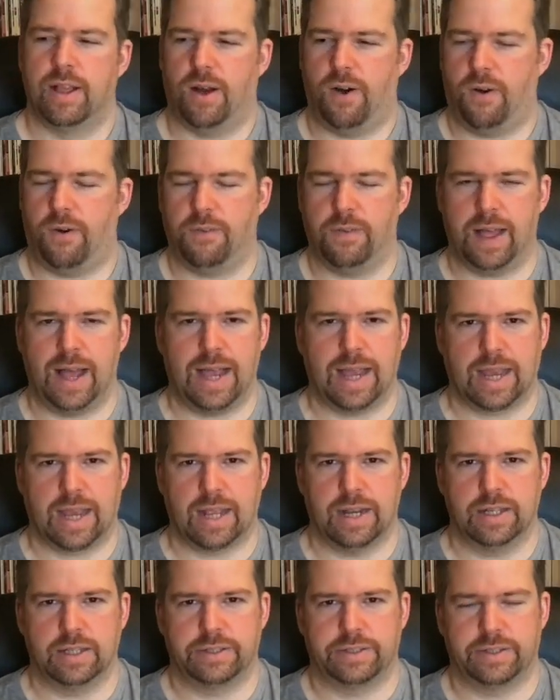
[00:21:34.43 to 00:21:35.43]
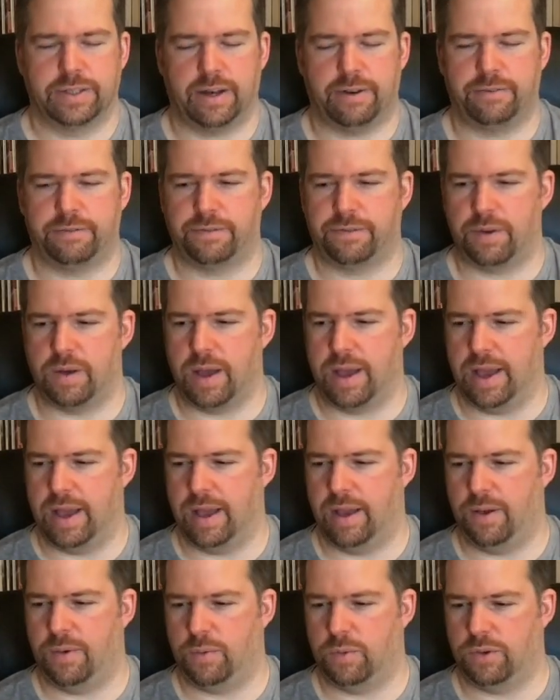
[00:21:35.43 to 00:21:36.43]
all that kind of stuff
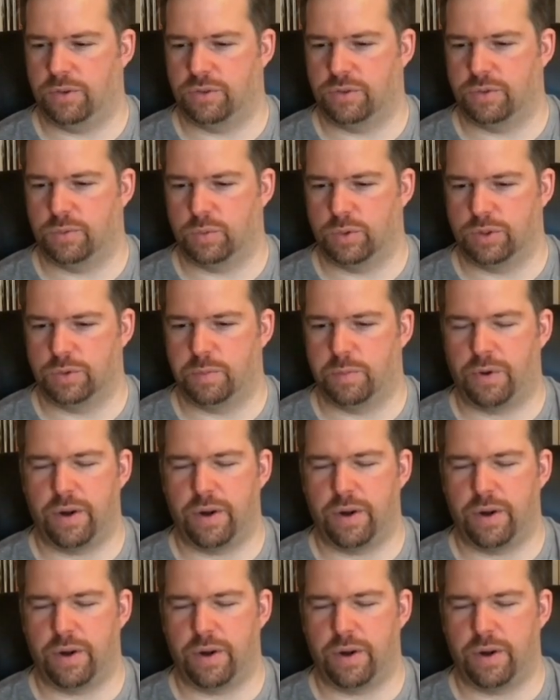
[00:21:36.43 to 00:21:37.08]
was